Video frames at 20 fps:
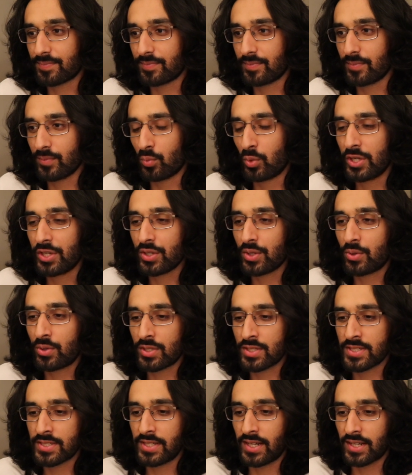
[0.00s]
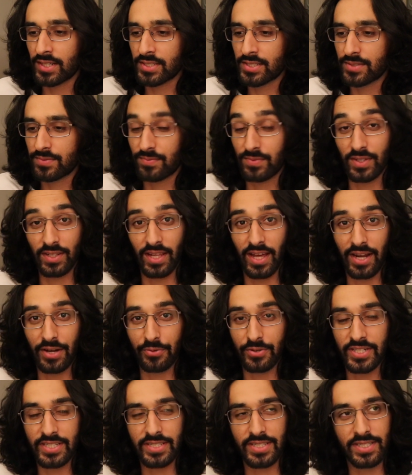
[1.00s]
winter quarter sucks for a lot of
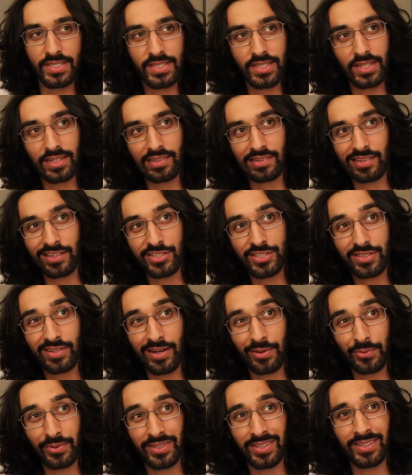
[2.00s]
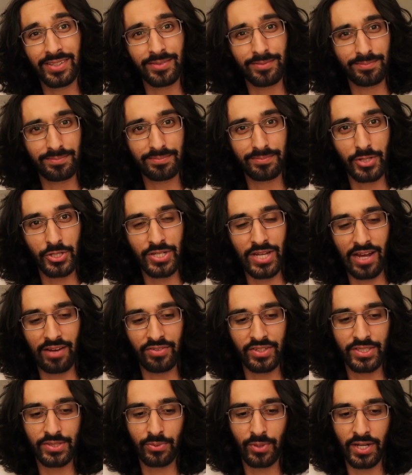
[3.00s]
reasons. Let's start with the most
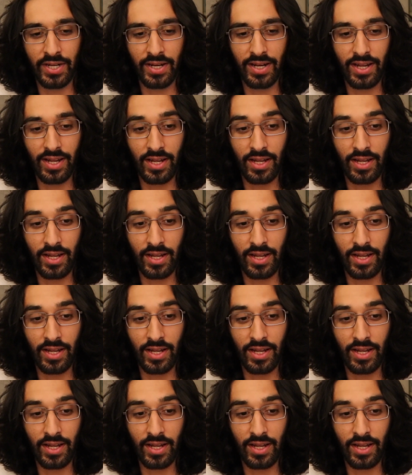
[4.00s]
obvious one.